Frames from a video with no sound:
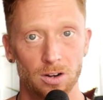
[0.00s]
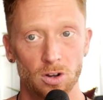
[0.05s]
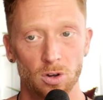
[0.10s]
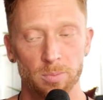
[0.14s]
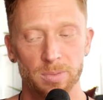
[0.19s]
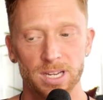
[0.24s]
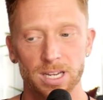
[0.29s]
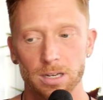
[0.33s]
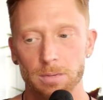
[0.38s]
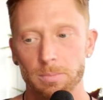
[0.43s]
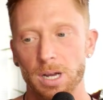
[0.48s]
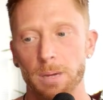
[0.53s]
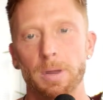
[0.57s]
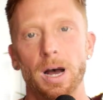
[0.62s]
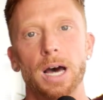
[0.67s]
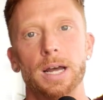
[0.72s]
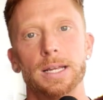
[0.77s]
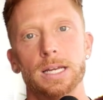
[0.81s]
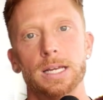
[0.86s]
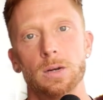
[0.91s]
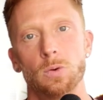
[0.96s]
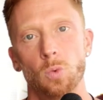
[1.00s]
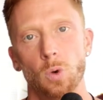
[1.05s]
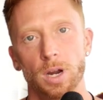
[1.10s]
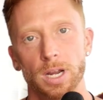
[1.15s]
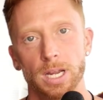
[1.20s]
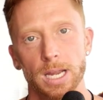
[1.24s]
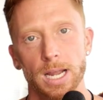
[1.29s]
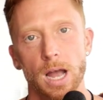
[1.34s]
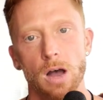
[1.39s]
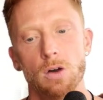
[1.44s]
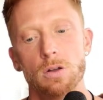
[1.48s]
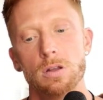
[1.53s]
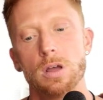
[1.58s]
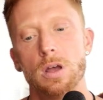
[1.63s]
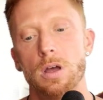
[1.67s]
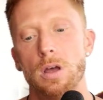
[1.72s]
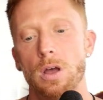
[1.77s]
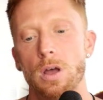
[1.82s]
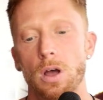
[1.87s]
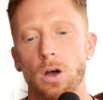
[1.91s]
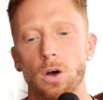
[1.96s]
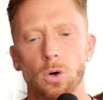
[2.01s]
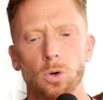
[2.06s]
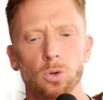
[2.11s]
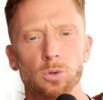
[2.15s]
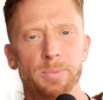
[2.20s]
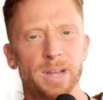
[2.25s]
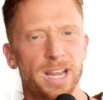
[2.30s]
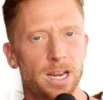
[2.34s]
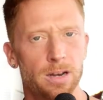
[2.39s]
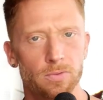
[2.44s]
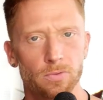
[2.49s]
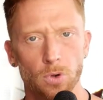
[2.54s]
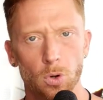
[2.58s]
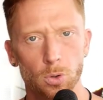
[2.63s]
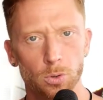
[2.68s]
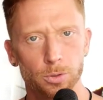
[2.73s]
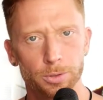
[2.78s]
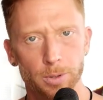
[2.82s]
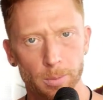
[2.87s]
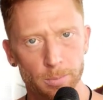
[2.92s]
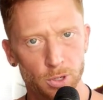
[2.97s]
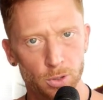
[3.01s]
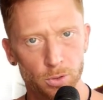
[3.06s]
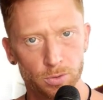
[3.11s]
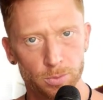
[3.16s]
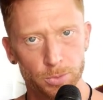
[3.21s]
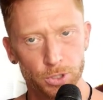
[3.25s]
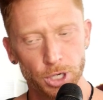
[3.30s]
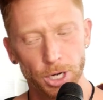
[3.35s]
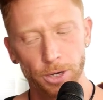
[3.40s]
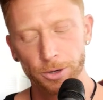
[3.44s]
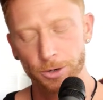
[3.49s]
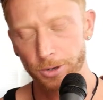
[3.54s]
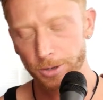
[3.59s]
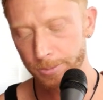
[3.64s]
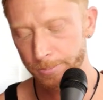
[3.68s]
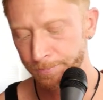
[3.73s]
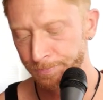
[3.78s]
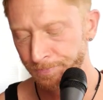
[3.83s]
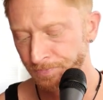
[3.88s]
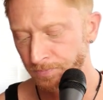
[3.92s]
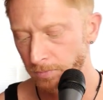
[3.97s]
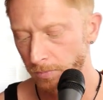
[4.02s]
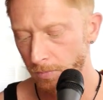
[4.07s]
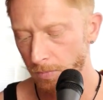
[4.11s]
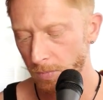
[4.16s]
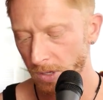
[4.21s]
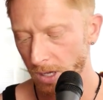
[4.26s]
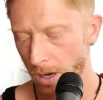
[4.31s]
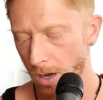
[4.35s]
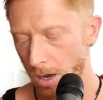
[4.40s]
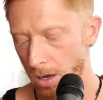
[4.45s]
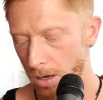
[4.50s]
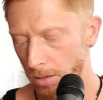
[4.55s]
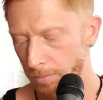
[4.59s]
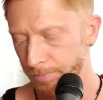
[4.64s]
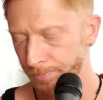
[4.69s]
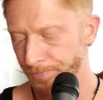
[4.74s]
being in my body and working out old pain, old abuse from childhood. I